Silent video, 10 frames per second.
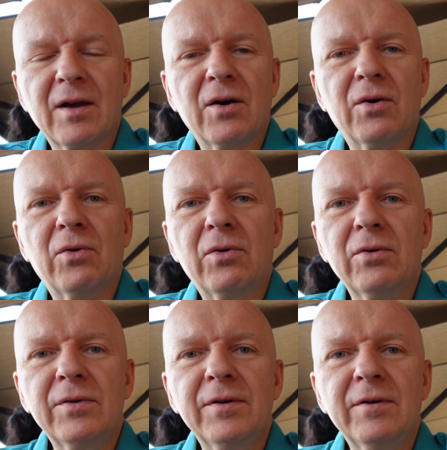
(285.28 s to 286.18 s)

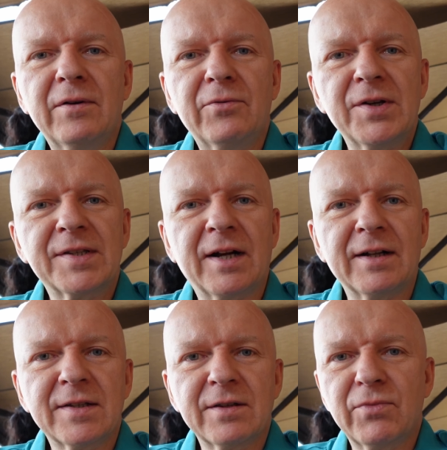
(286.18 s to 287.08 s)
All the
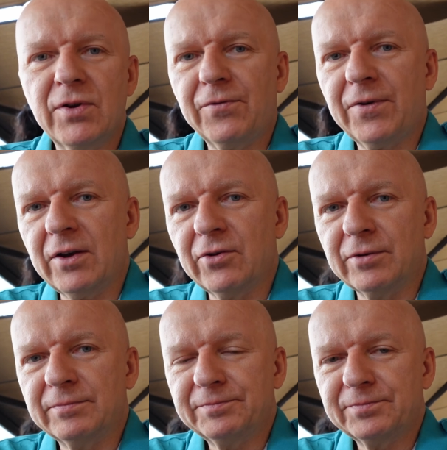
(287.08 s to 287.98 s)
results will
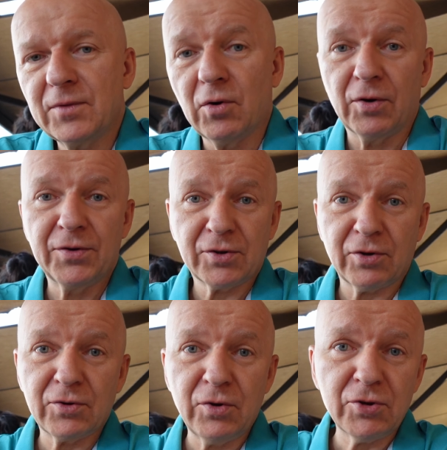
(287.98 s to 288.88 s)
follow. All the
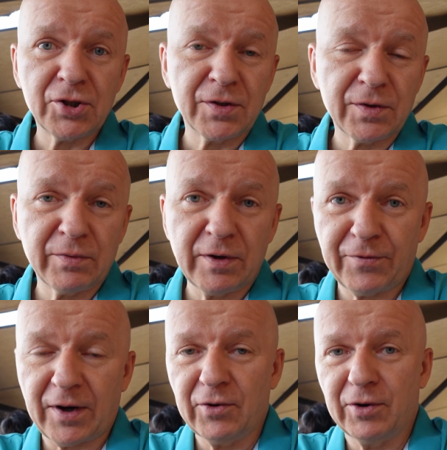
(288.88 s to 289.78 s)
conclusions will
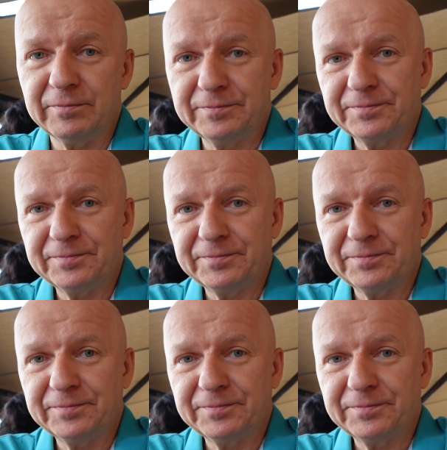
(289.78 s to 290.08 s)
follow.